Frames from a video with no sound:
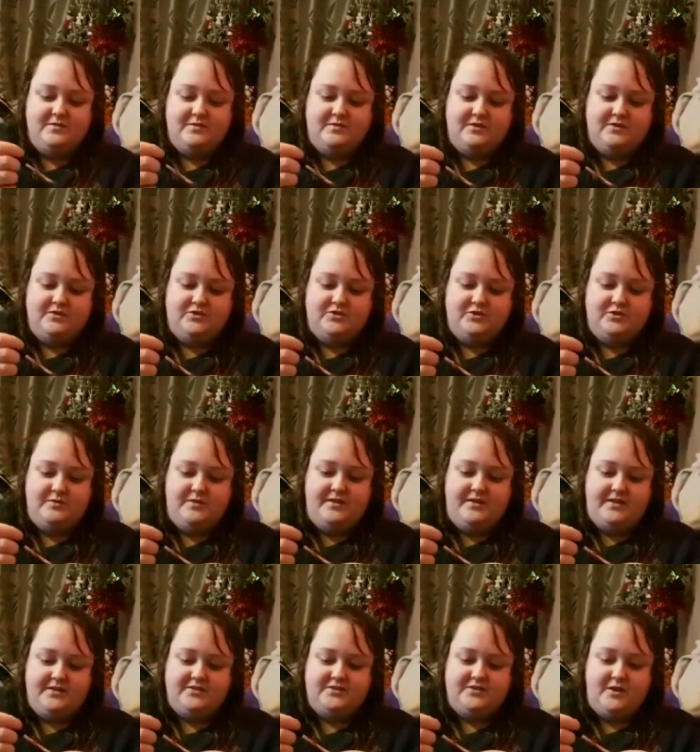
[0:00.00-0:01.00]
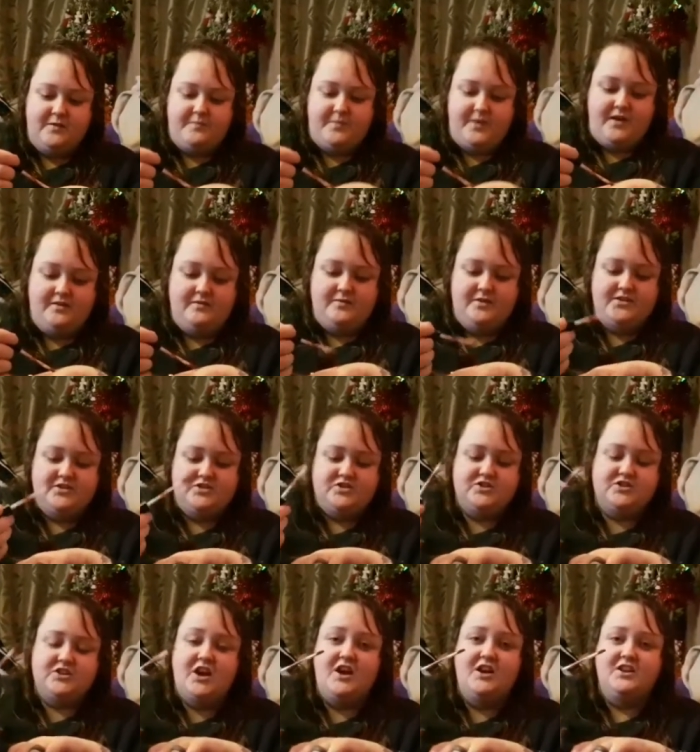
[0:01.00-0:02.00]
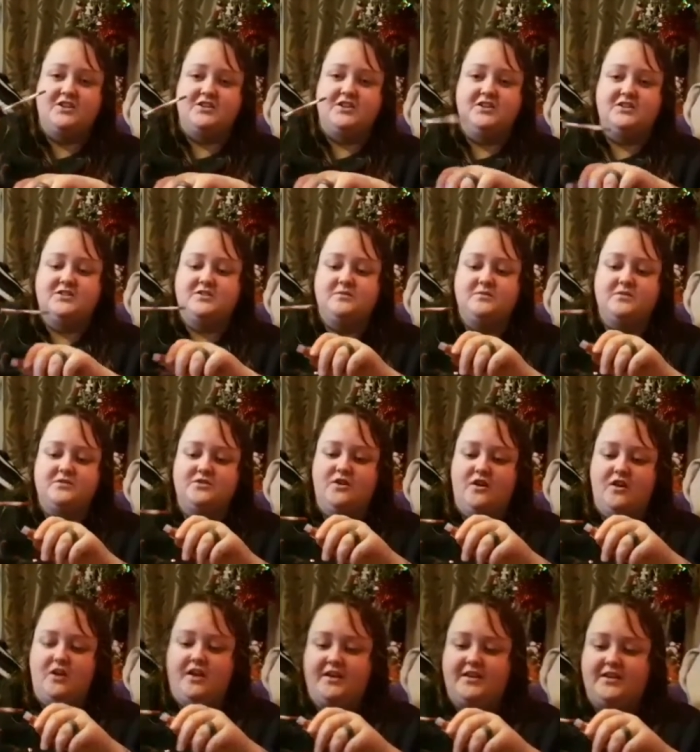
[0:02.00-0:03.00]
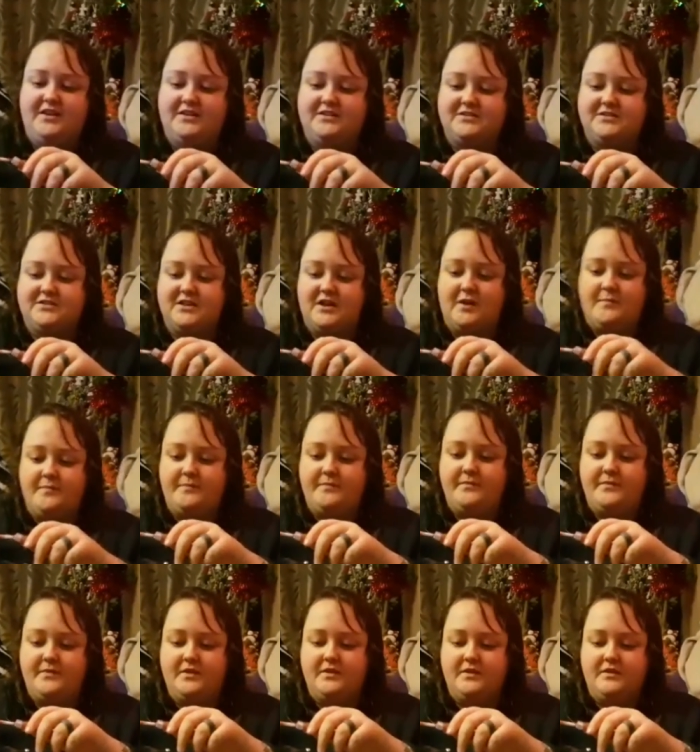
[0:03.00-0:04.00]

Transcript: Not quite sure why that's so bent. It's sturdy, so it's not like it's um